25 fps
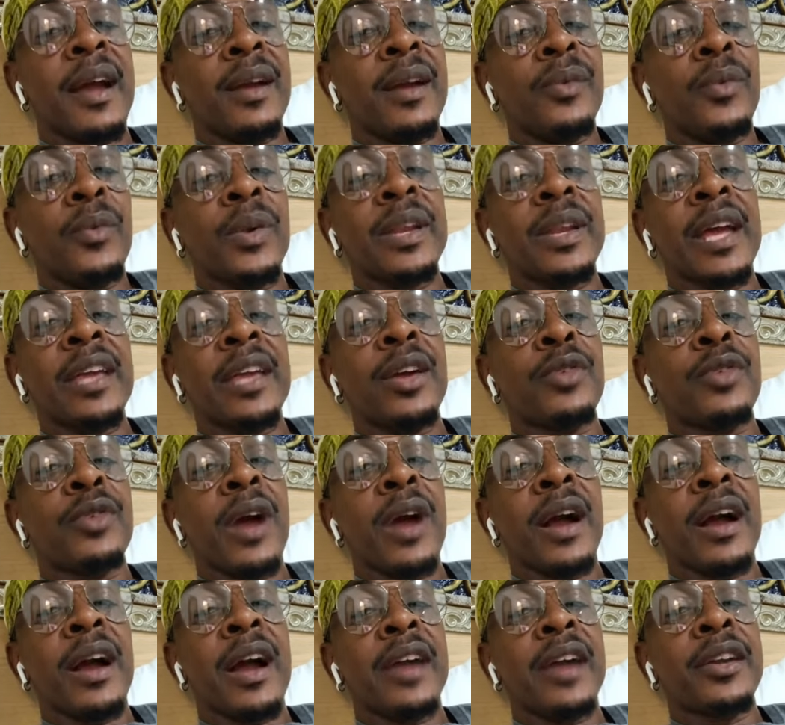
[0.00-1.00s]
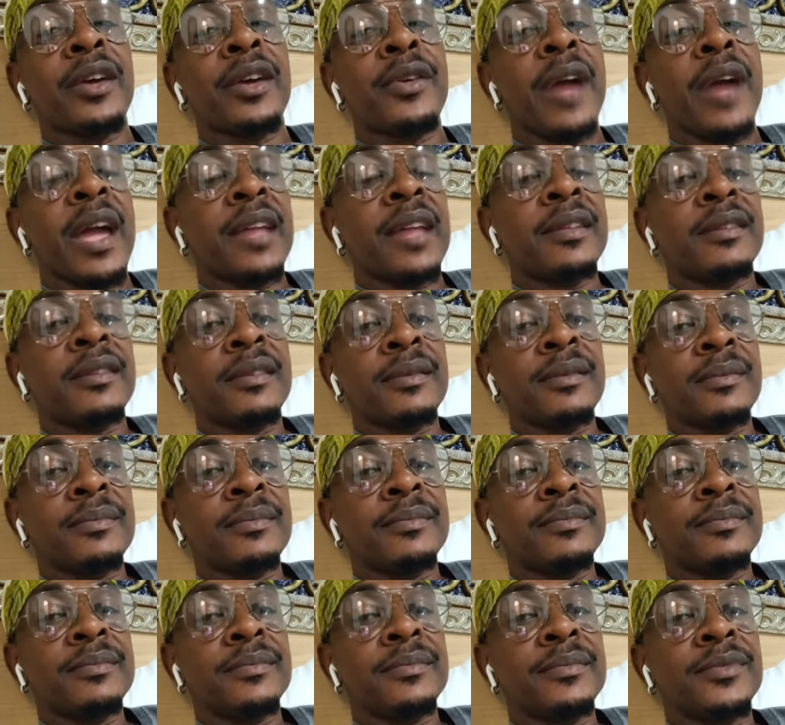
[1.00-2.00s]
whether you're wrong or you're right.
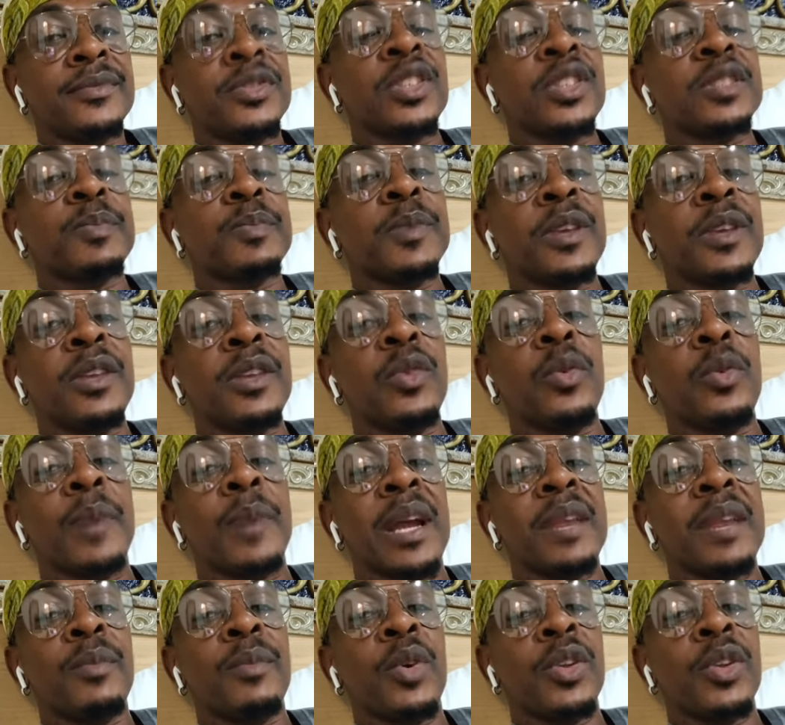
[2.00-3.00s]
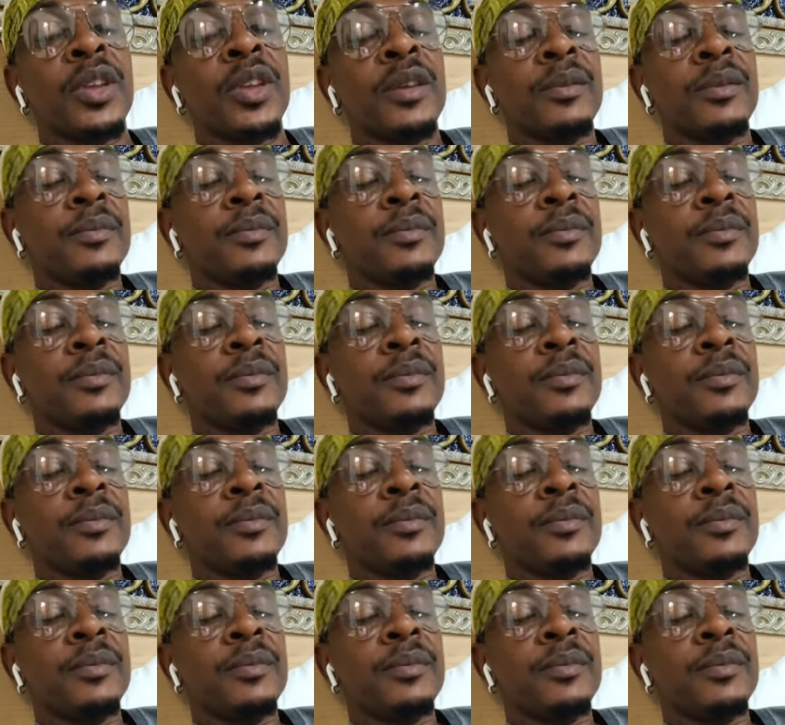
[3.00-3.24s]
Just give the woman the money.